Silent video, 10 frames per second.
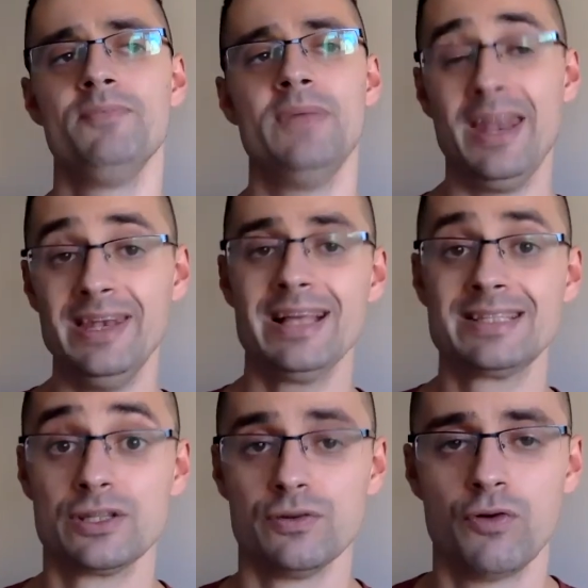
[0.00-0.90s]

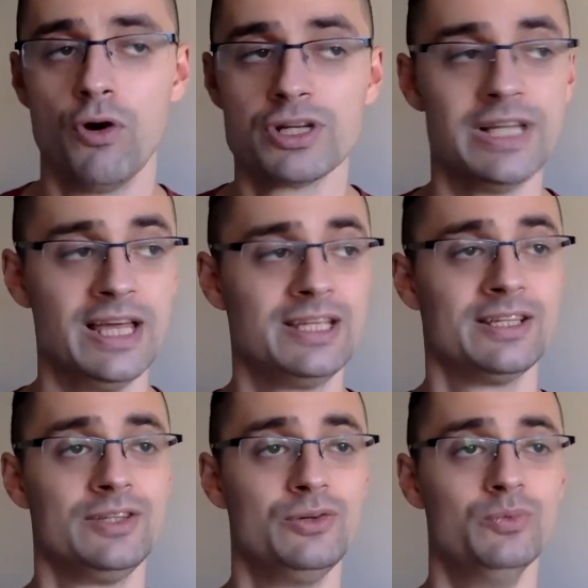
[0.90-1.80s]
unless it's of course
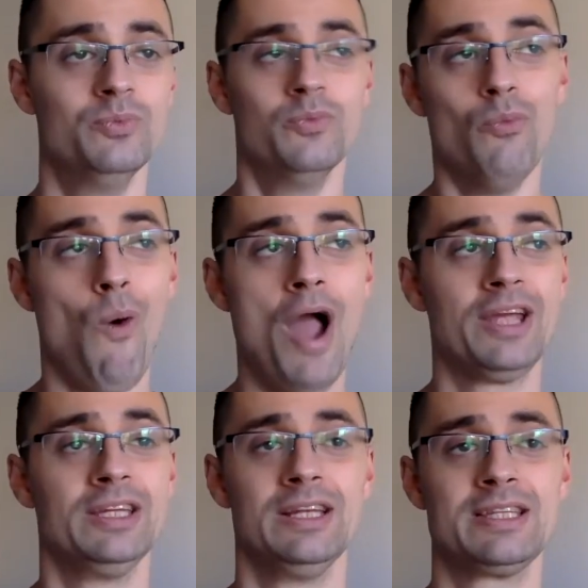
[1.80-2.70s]
you
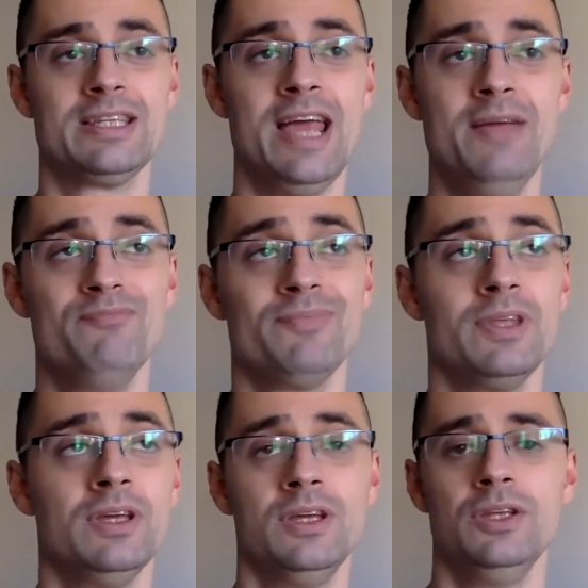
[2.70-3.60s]
work in, let's say,
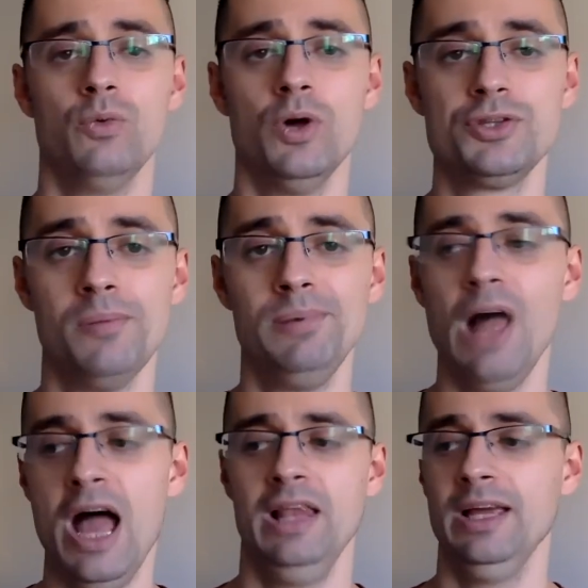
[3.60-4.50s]
you want to
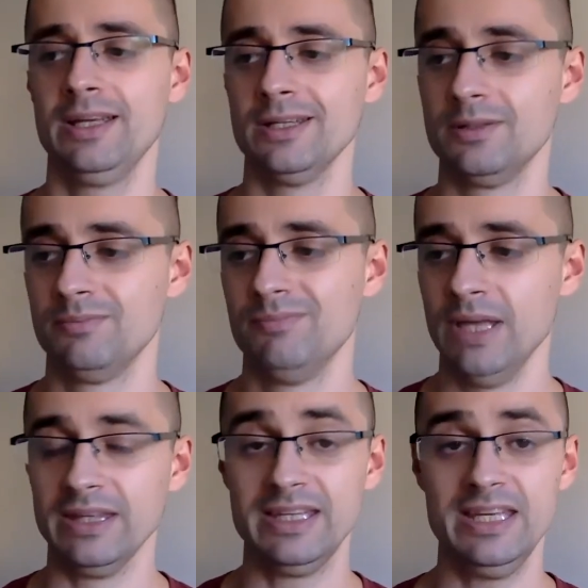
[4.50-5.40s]
apply
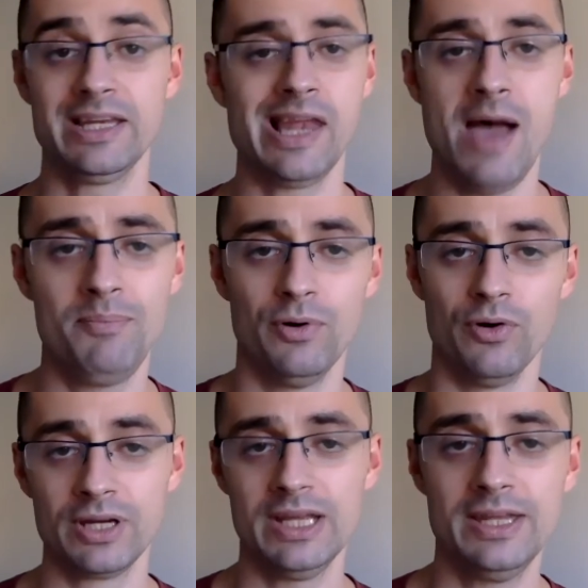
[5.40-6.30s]
at GitLab
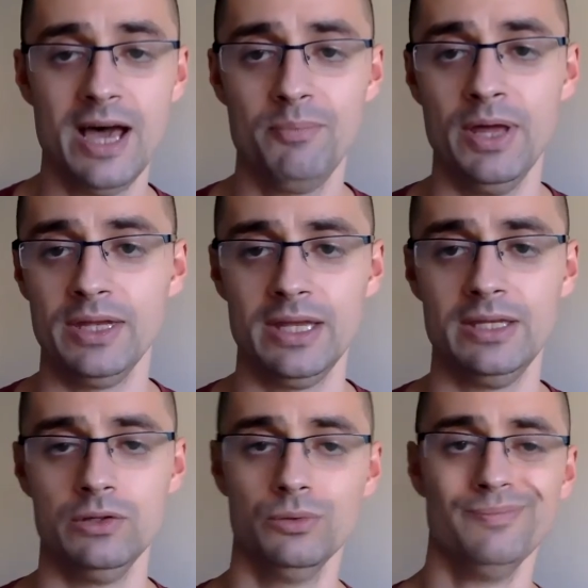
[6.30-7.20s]
or GitHub, and
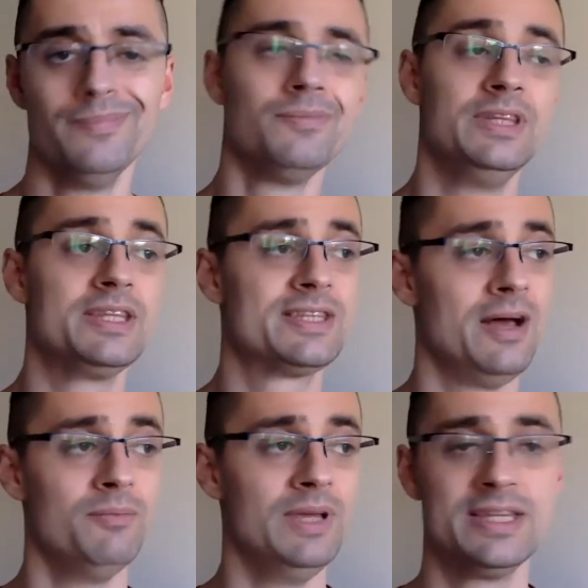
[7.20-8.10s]
then you did
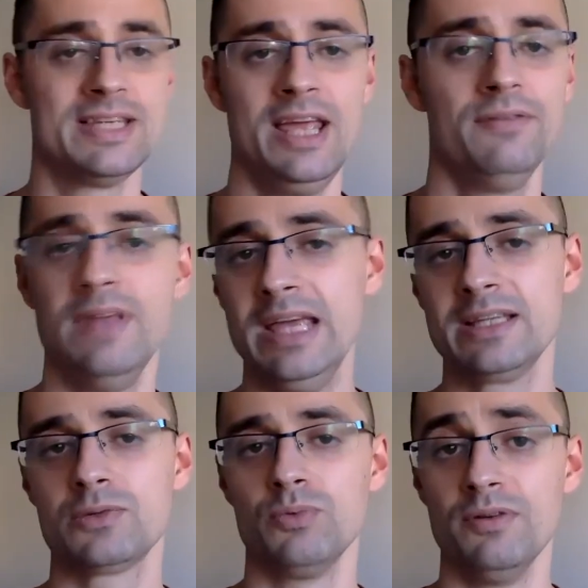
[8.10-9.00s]
some insane
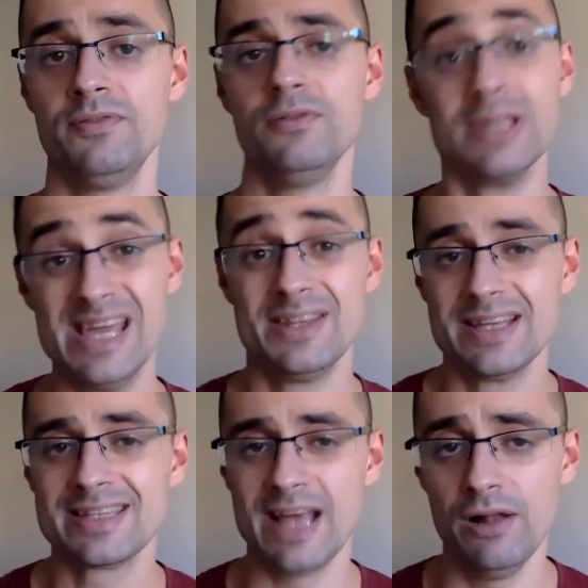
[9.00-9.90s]
things with Git
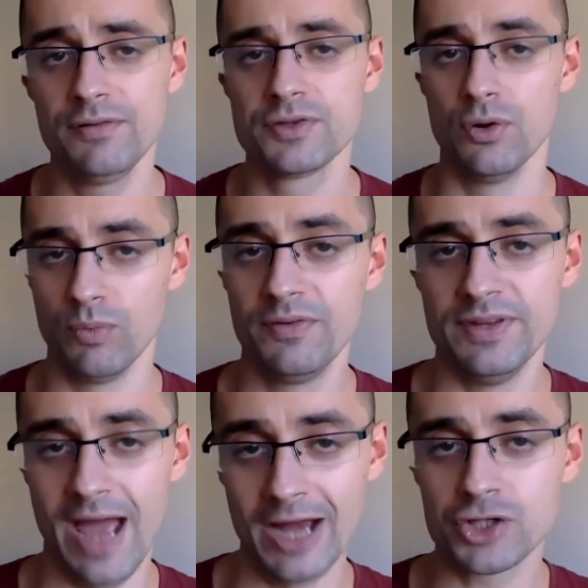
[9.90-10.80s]
itself. So with
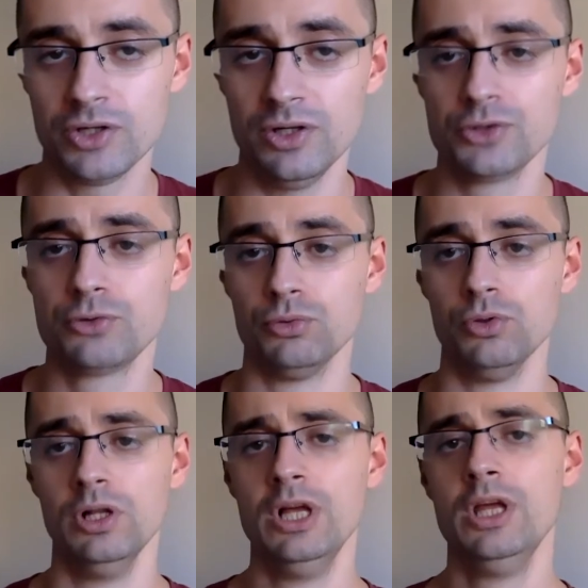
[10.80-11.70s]
the actual
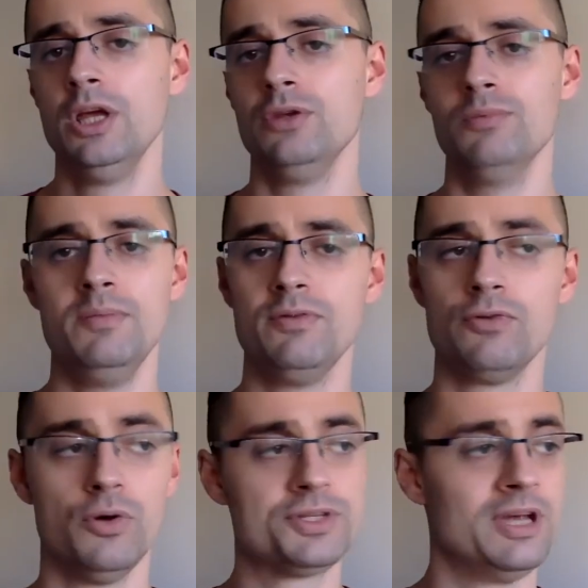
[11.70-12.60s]
tool, you maybe
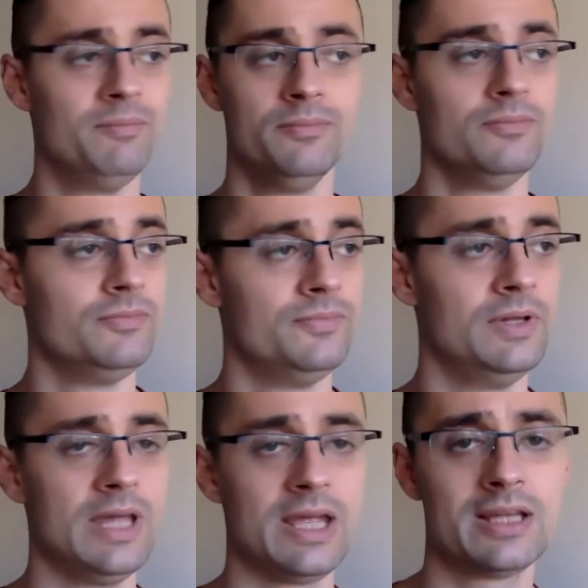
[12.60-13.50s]
wrote some
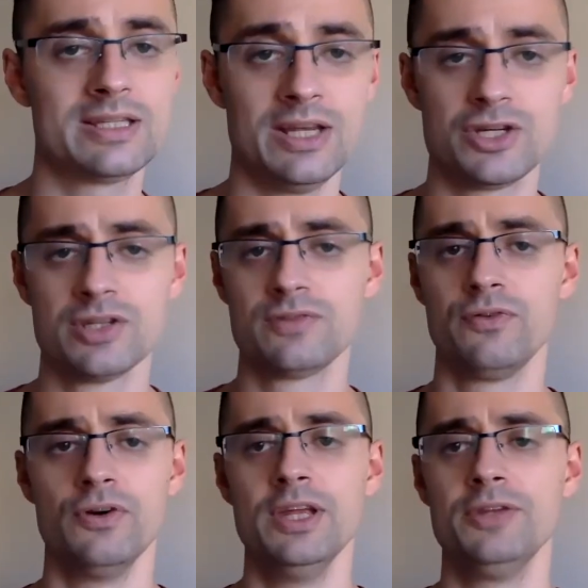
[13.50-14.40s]
extensions
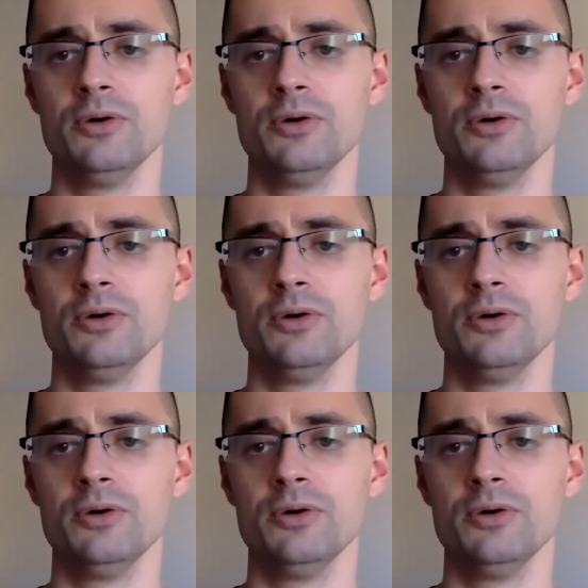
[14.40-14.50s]
for it